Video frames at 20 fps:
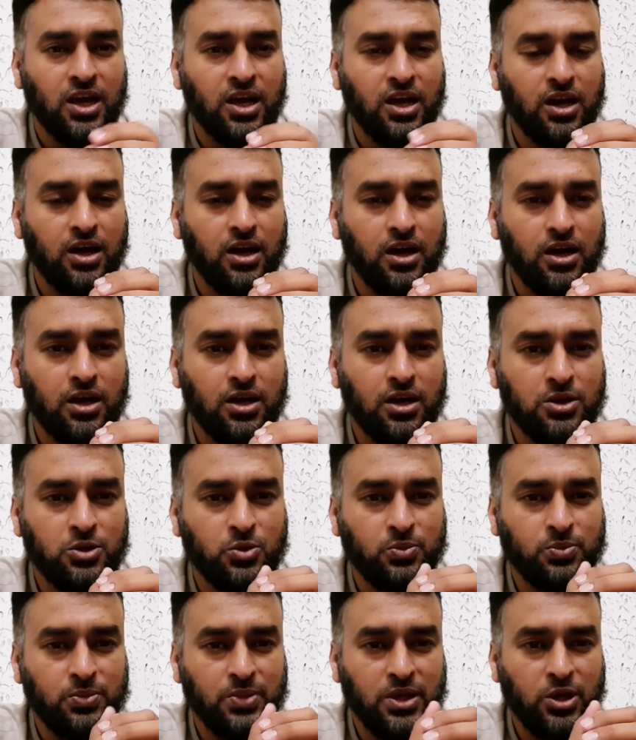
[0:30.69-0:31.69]

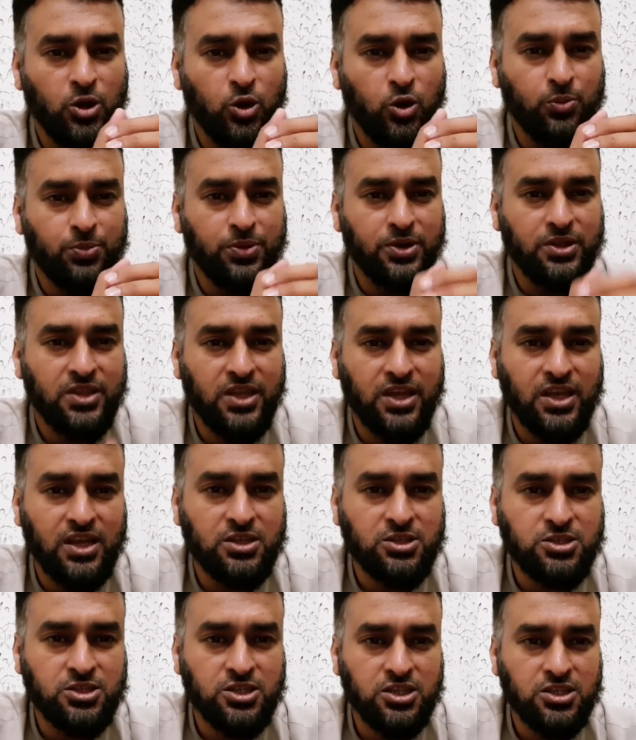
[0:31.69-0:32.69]
you may open the
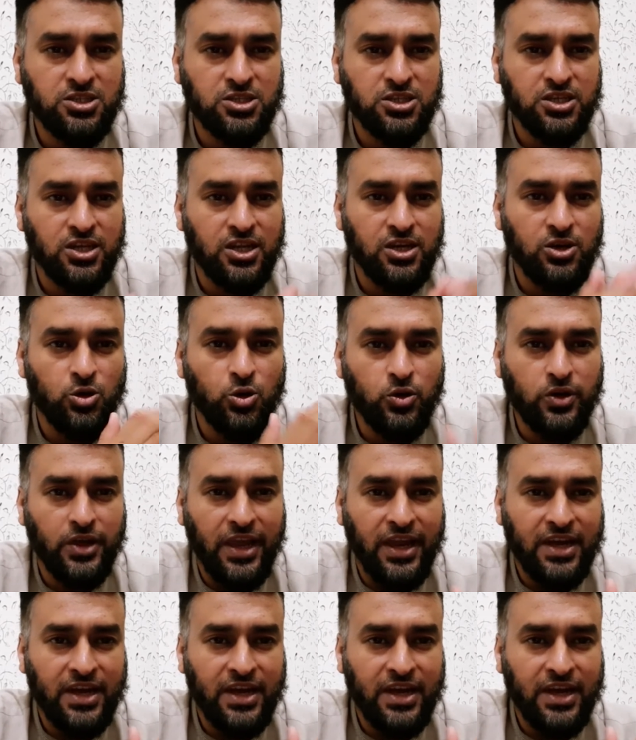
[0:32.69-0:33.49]
illustration and look